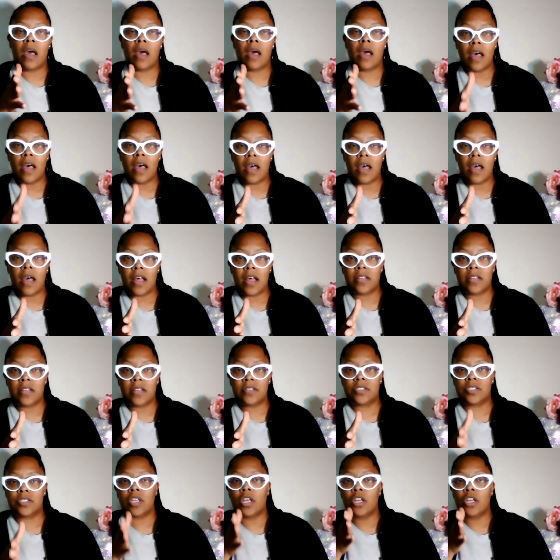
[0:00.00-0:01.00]

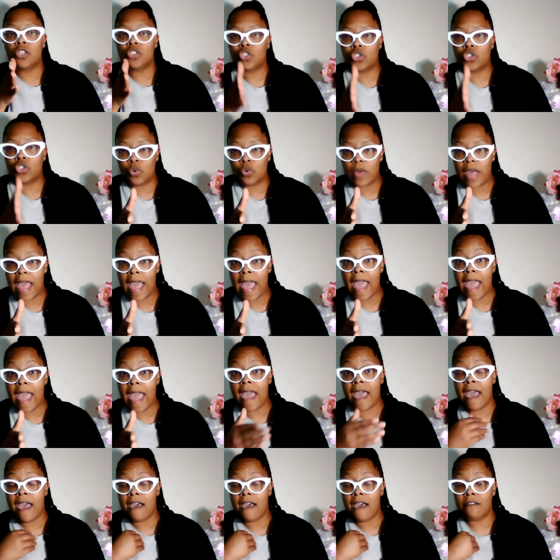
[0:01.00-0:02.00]
us to
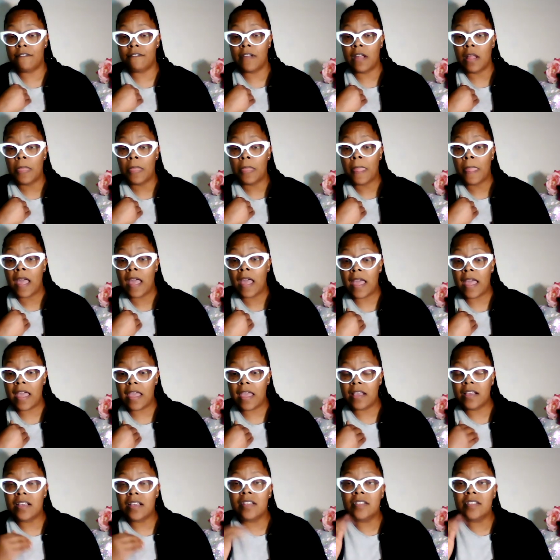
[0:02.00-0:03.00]
have a
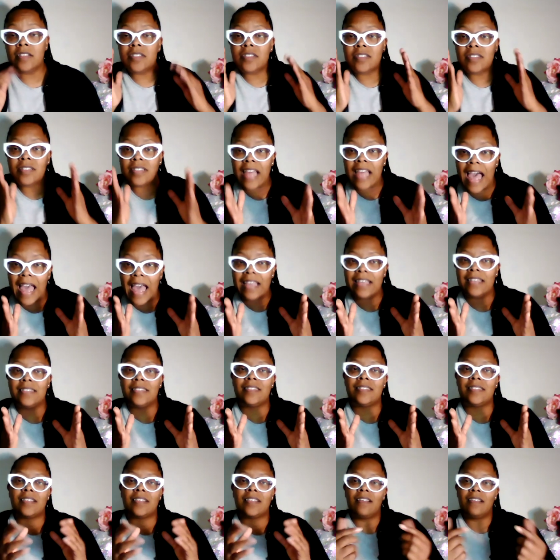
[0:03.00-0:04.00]

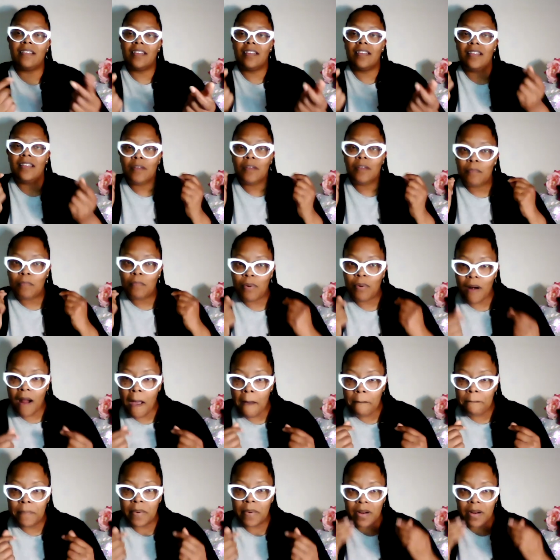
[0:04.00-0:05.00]
concise,
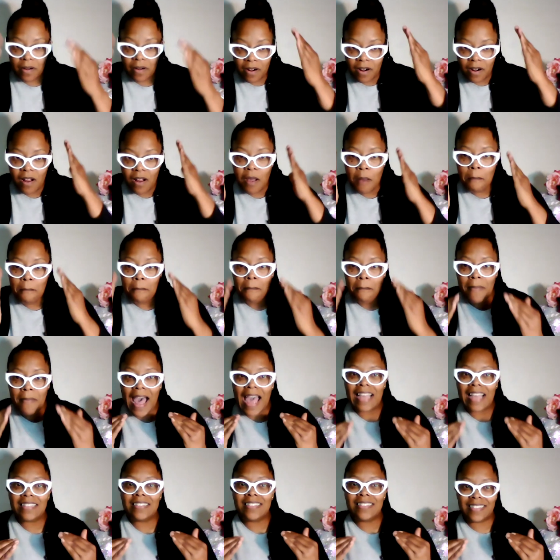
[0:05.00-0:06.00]
proper
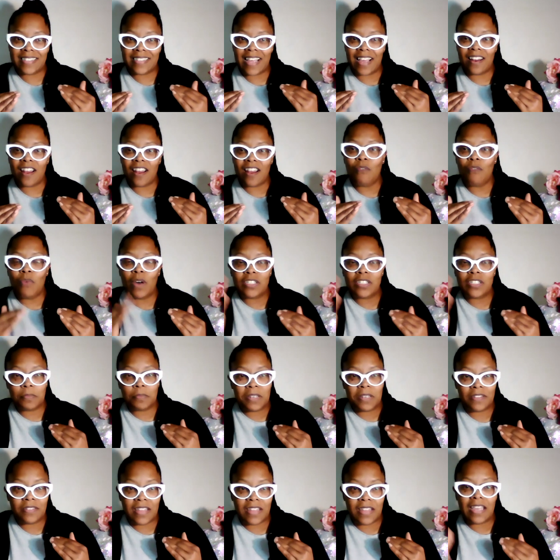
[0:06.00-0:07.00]
mindset of what to
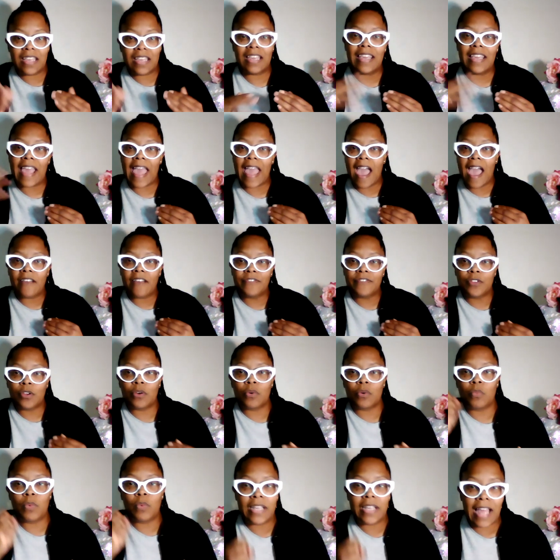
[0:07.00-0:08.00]
be thinking
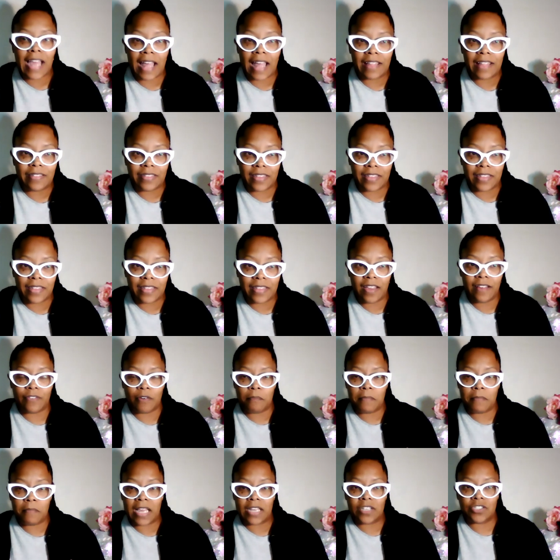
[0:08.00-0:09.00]
after we got the
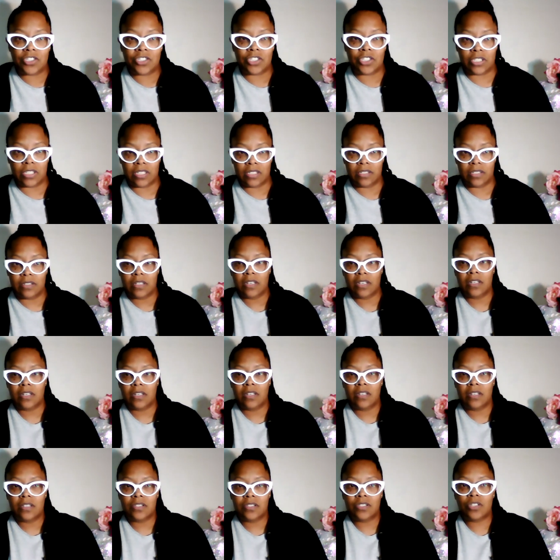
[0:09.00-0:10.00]
information. So you
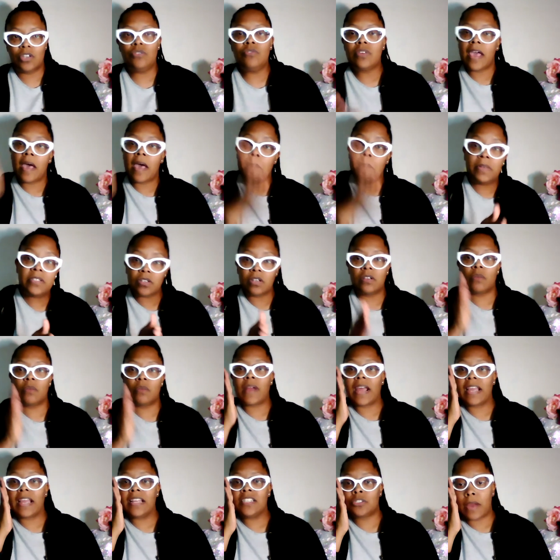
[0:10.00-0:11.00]
kept us on the right
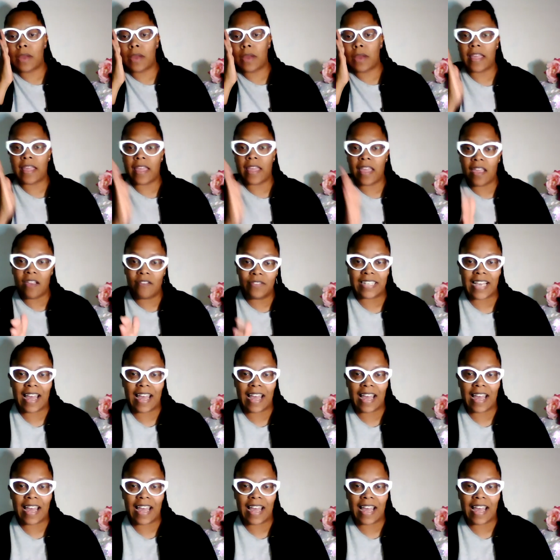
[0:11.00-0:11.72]
track every time.